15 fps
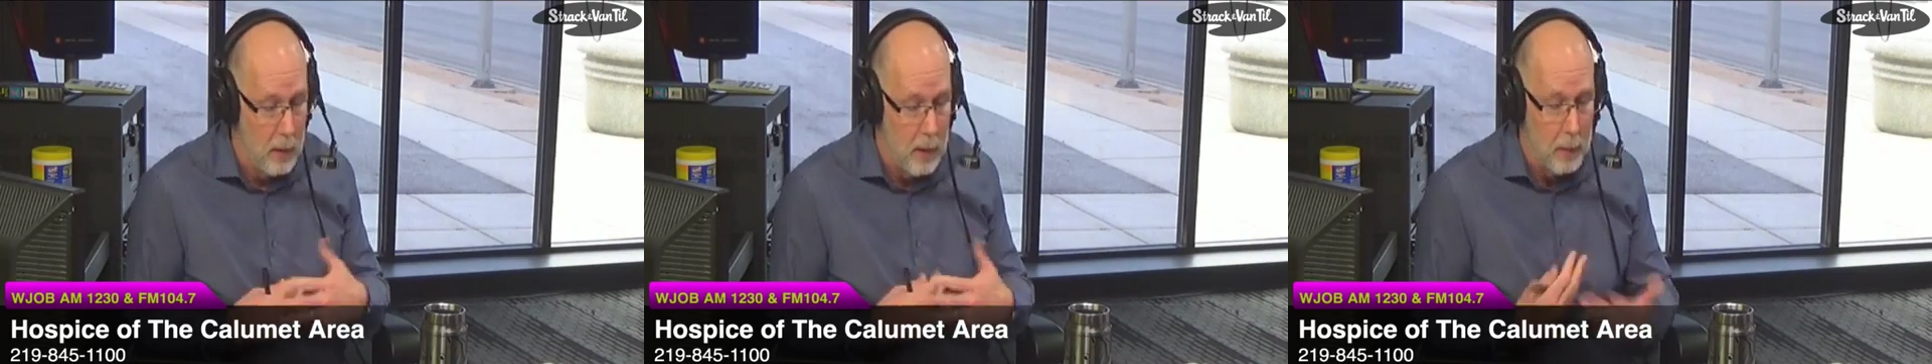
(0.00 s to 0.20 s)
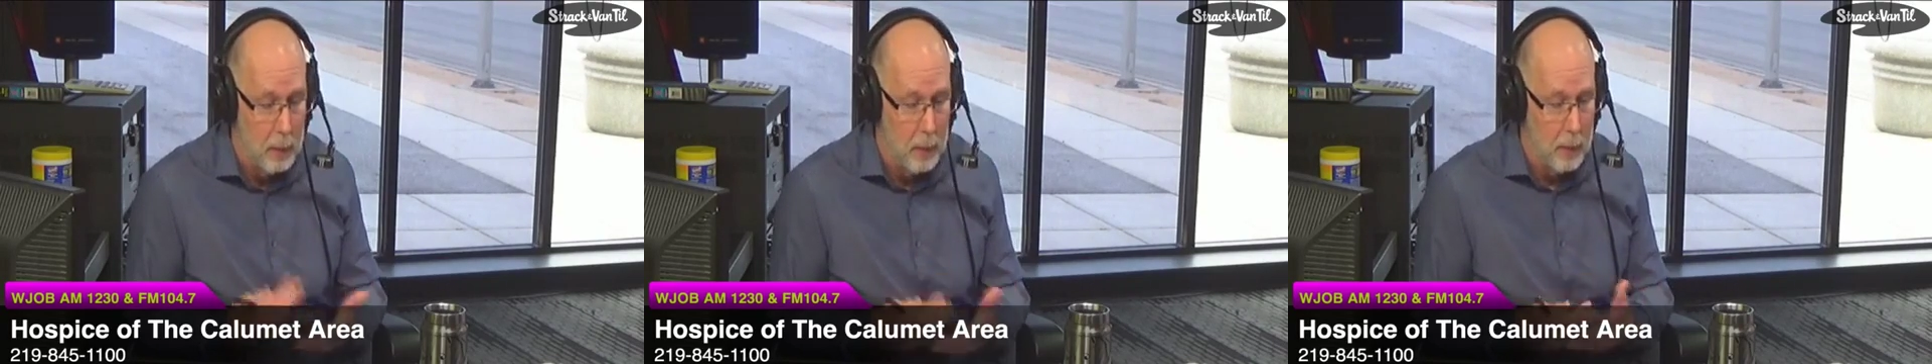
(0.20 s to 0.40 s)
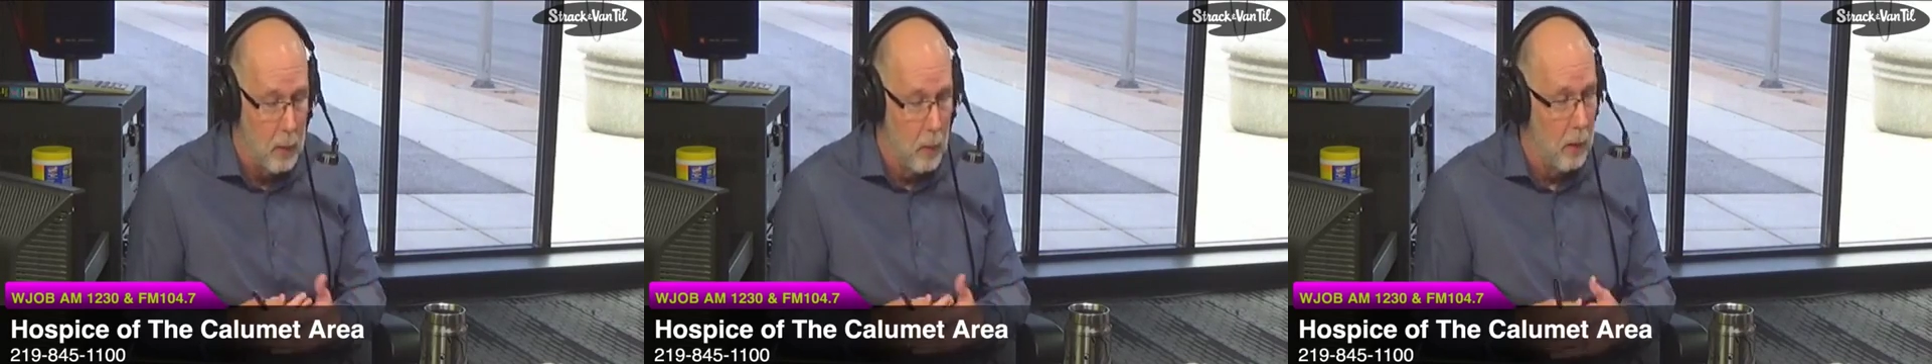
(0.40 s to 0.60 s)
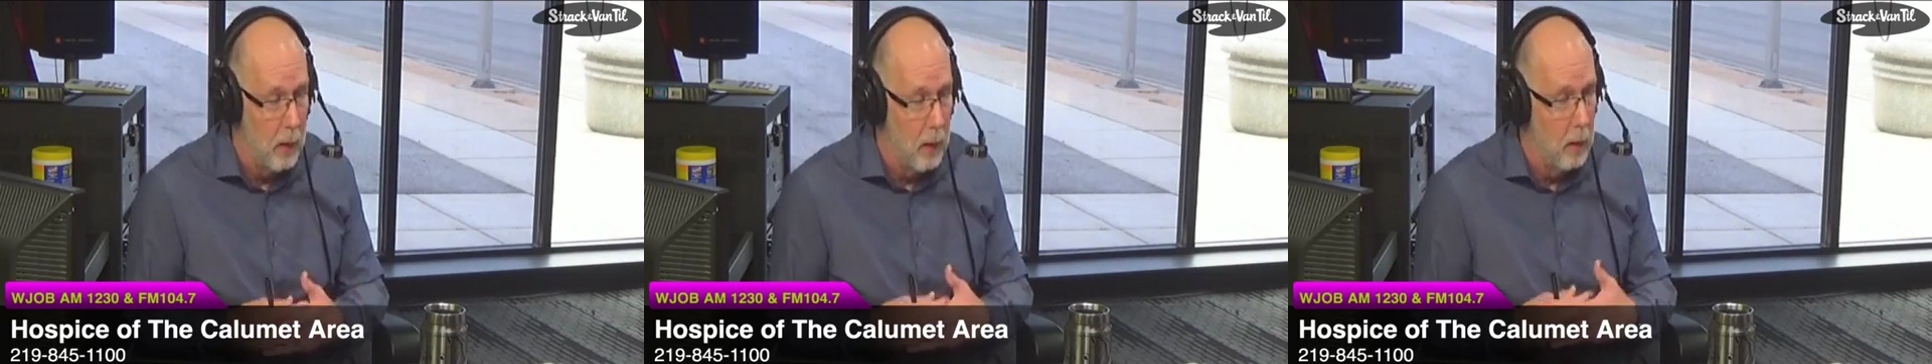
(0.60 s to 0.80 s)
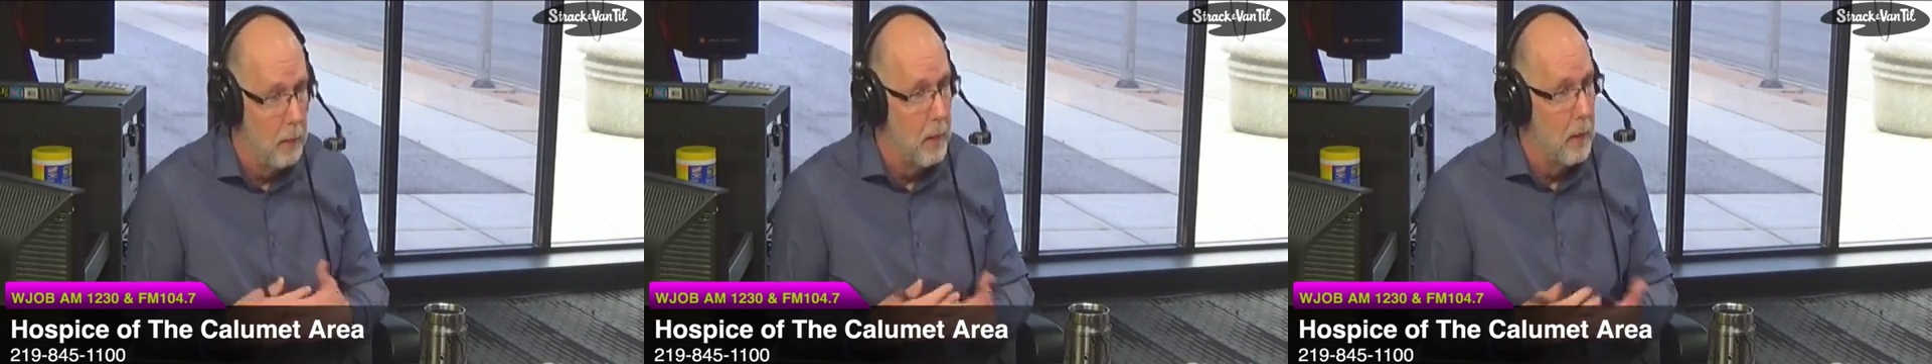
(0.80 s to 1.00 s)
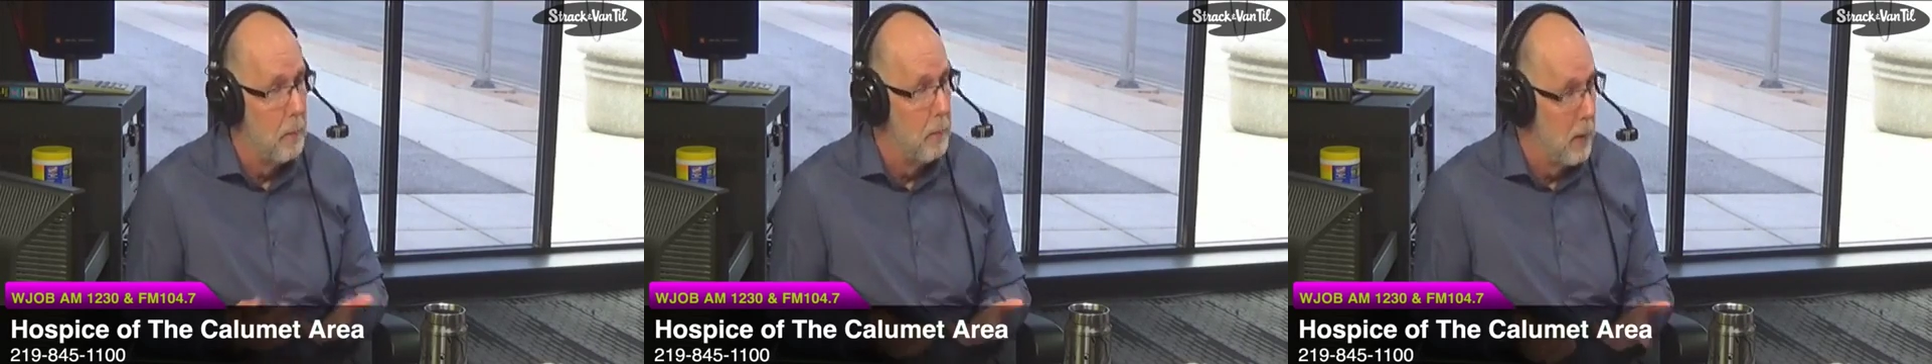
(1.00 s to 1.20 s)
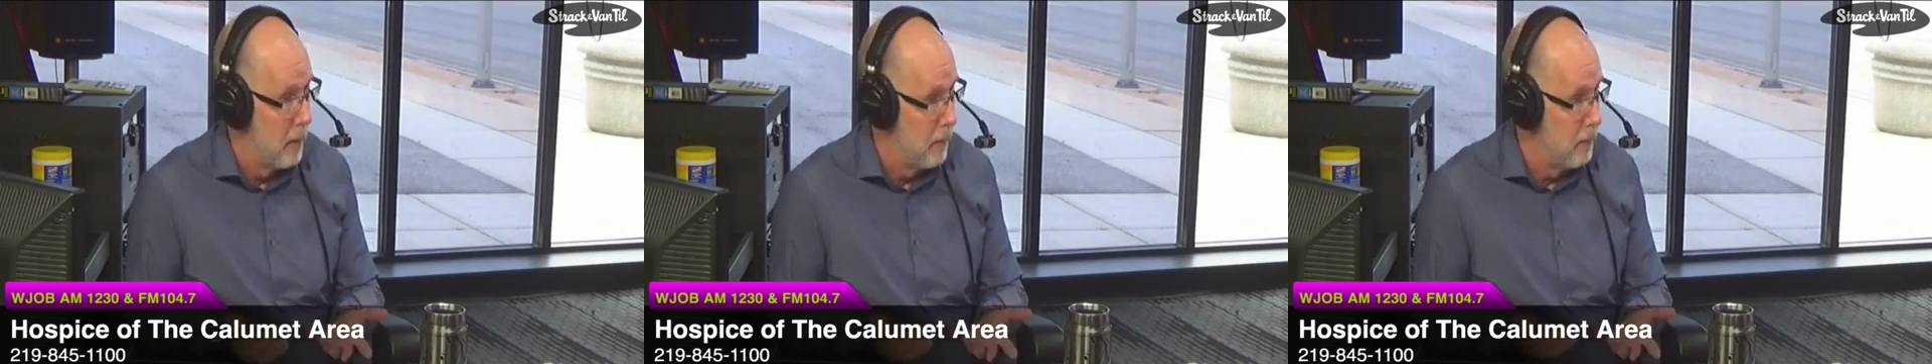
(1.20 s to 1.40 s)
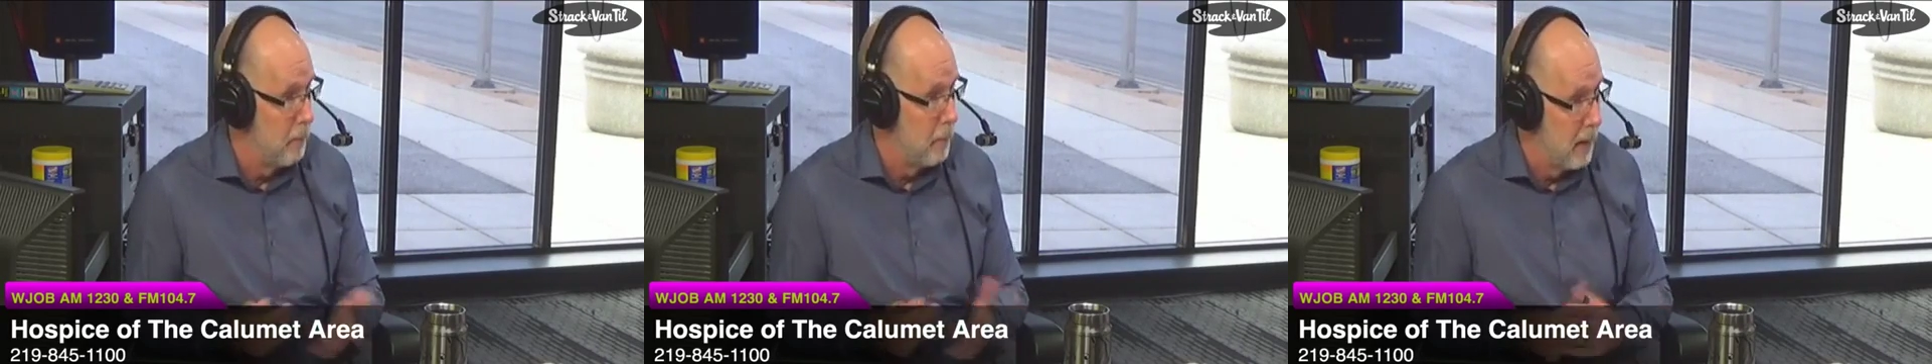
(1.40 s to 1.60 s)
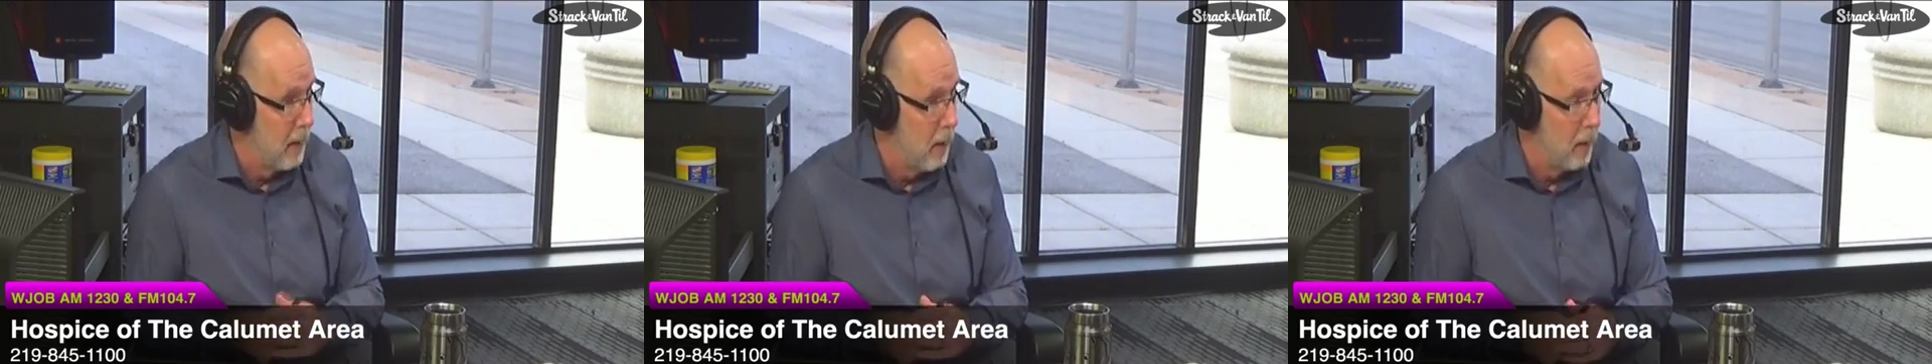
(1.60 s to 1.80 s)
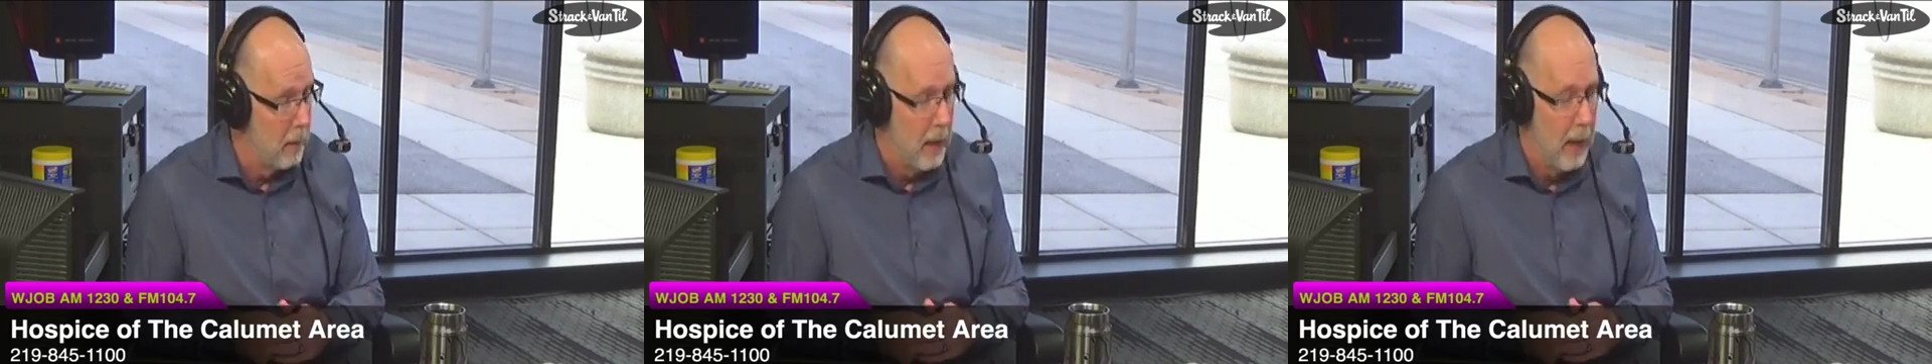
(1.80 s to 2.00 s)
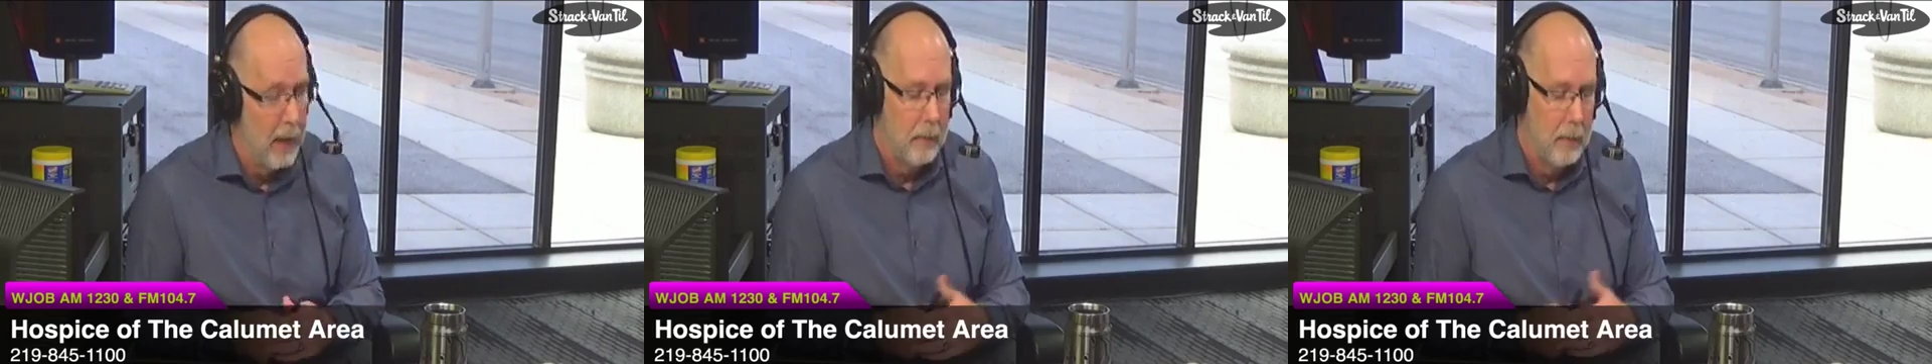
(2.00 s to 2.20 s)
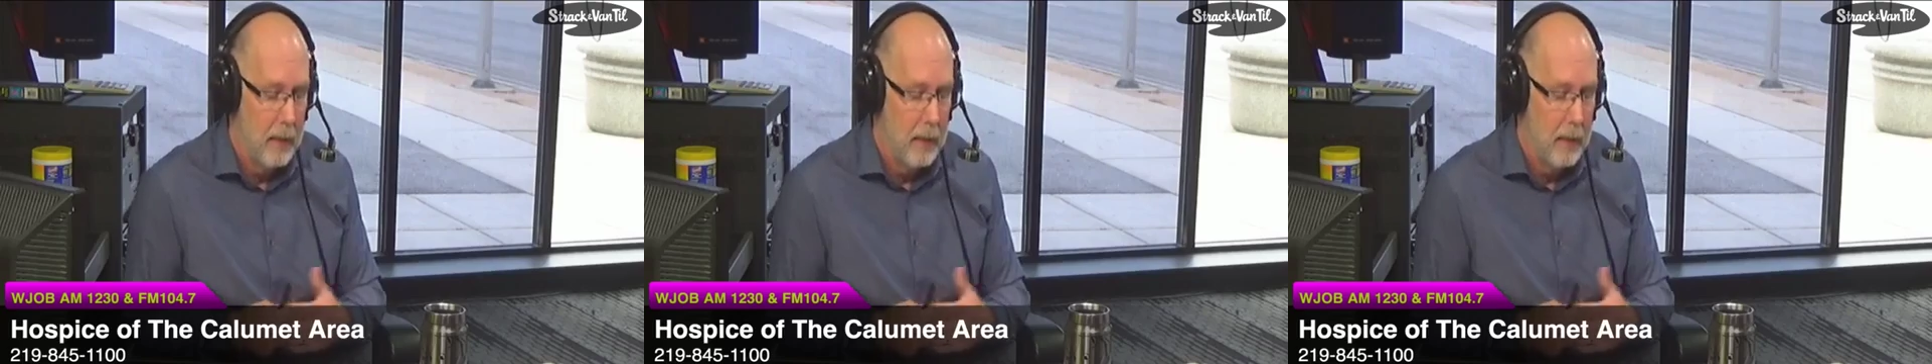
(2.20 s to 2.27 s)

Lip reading: We're able to go a little bit above and beyond,